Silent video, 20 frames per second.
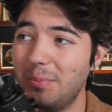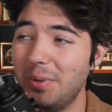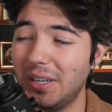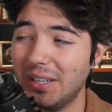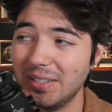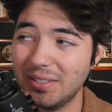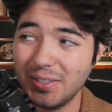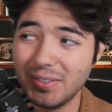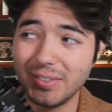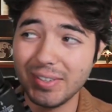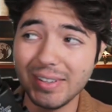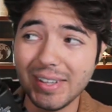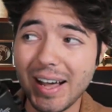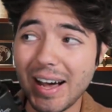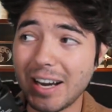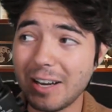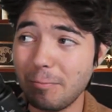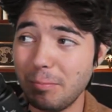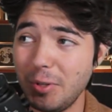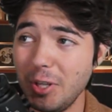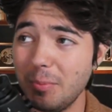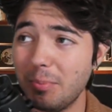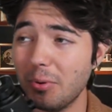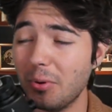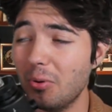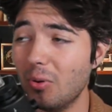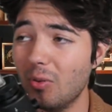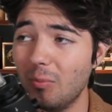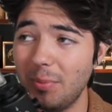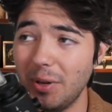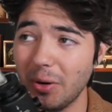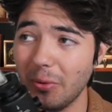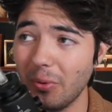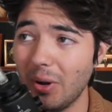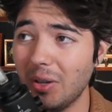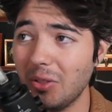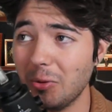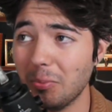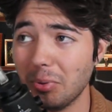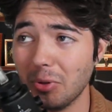because there's a lot of people who have been
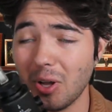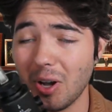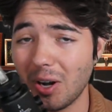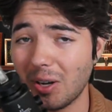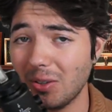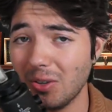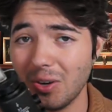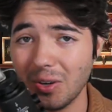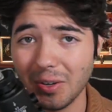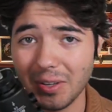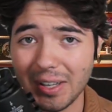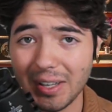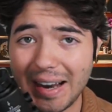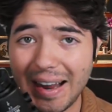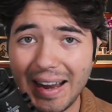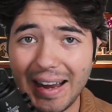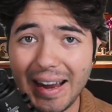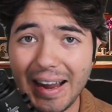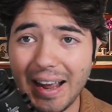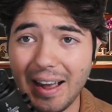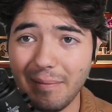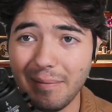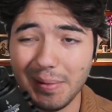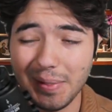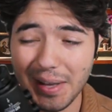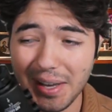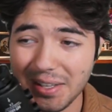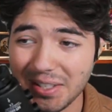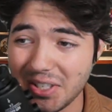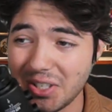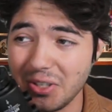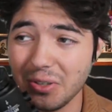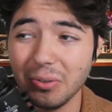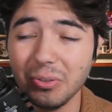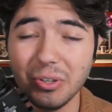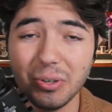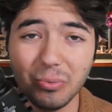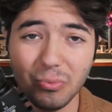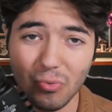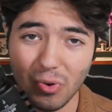around the block longer than I have, and they still
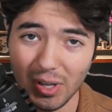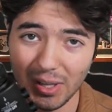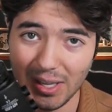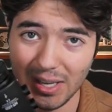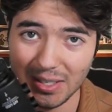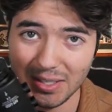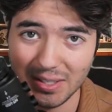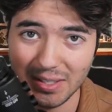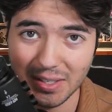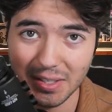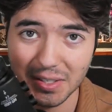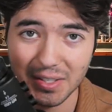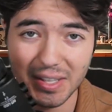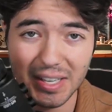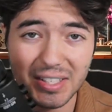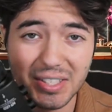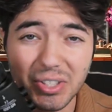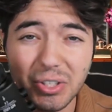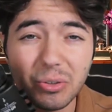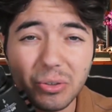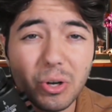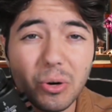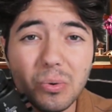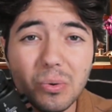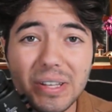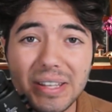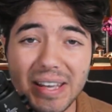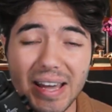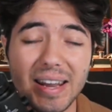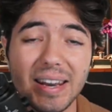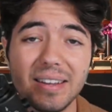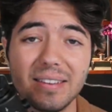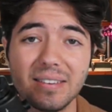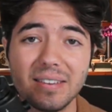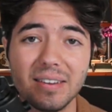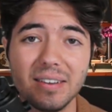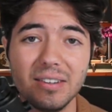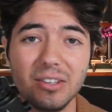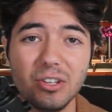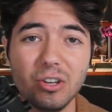don't realize this. They still don't get
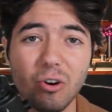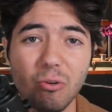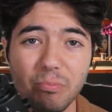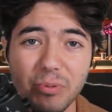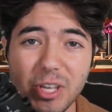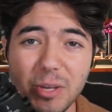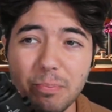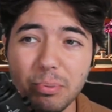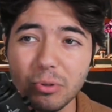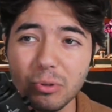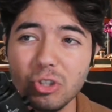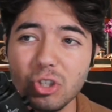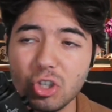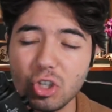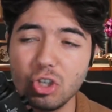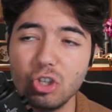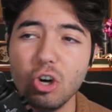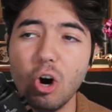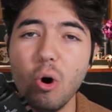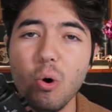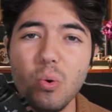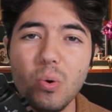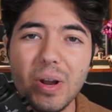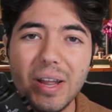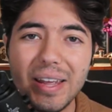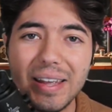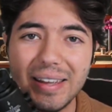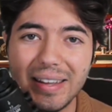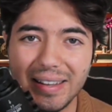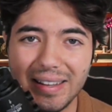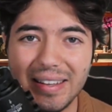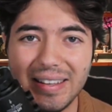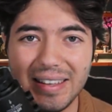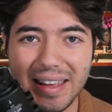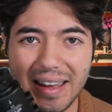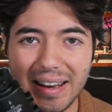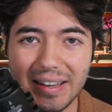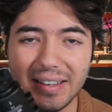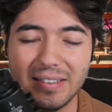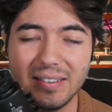it. People just don't
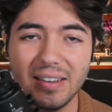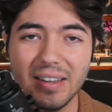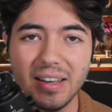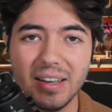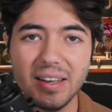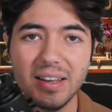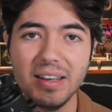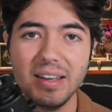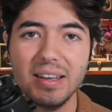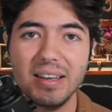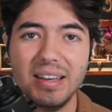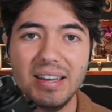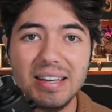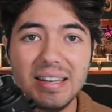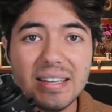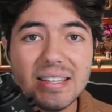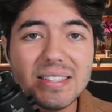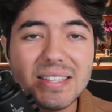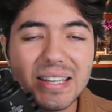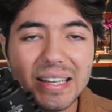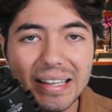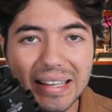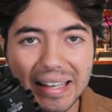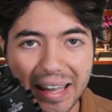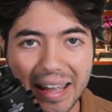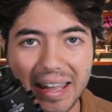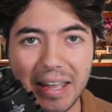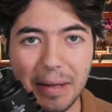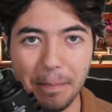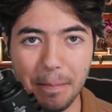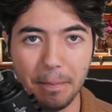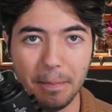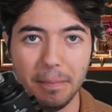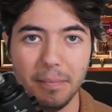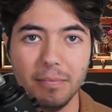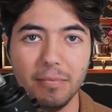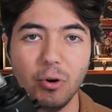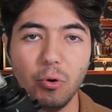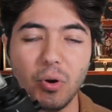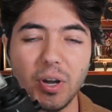get it. It is a game.
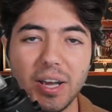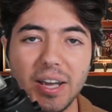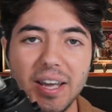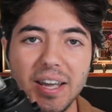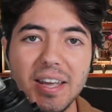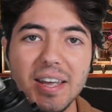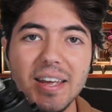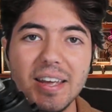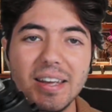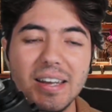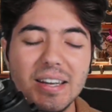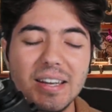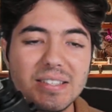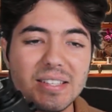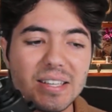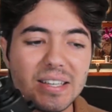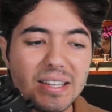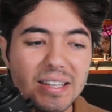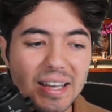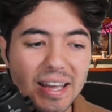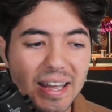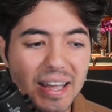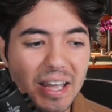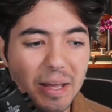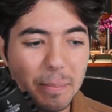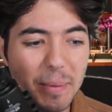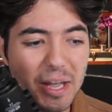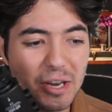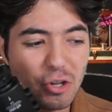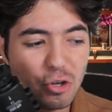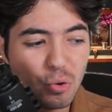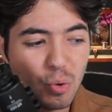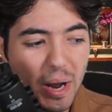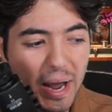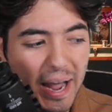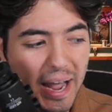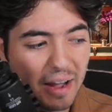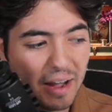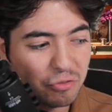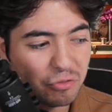Okay. It's a game, and you
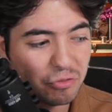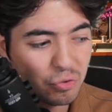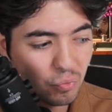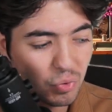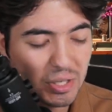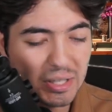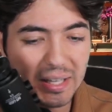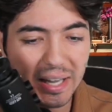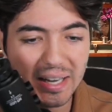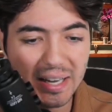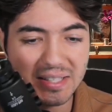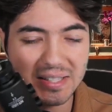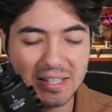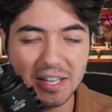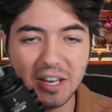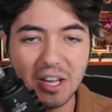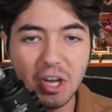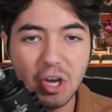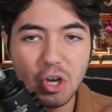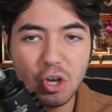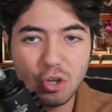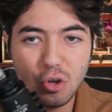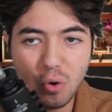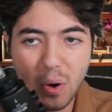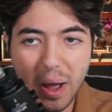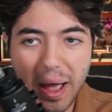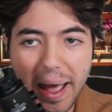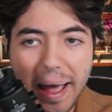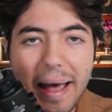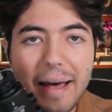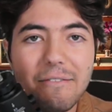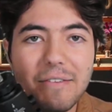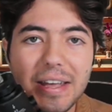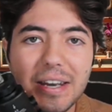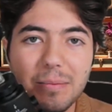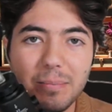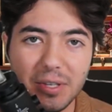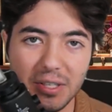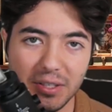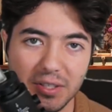have to realize that you have
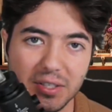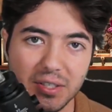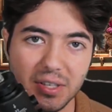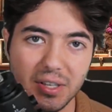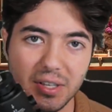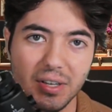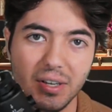enemies.